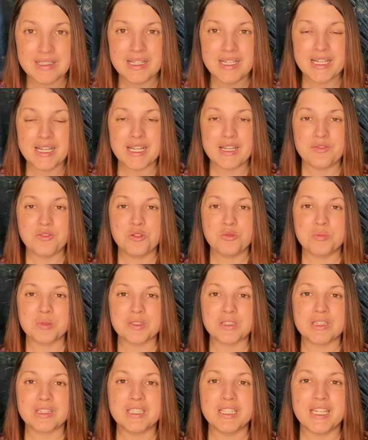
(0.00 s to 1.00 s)
if you
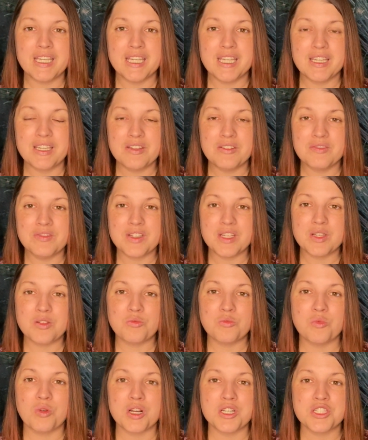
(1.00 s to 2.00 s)
believe
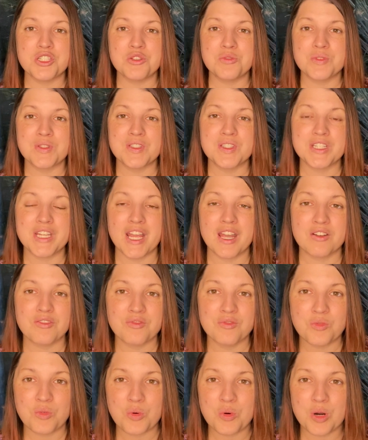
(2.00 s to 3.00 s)
in what you stand
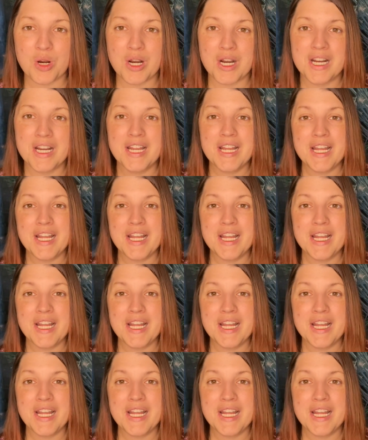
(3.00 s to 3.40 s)
for,